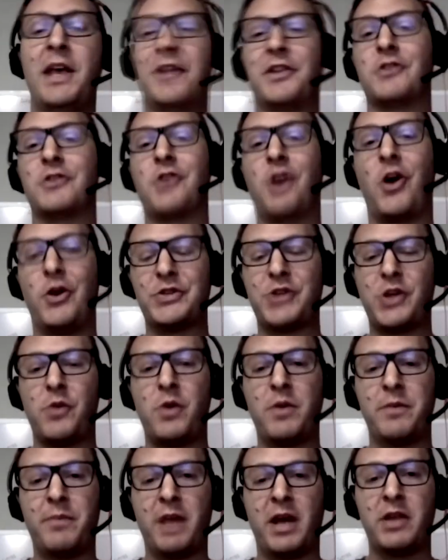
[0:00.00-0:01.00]
There's also
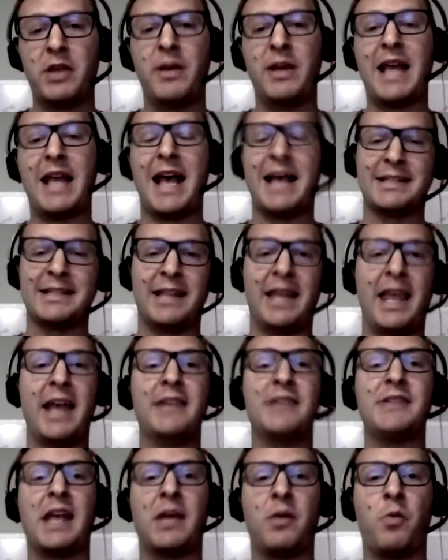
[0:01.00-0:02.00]
one, by the way, that has
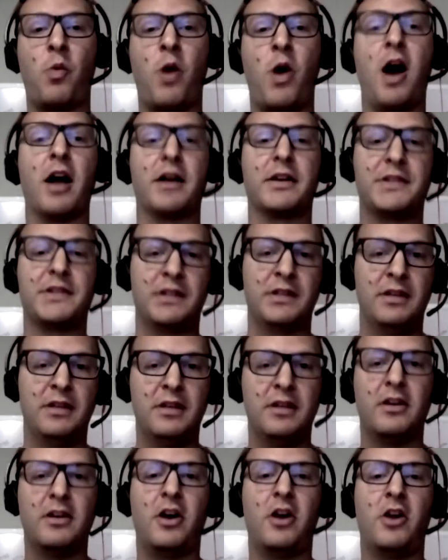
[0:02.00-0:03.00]
legs and walks
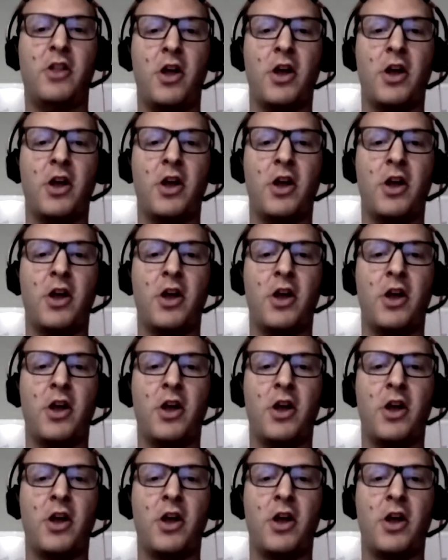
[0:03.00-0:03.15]
along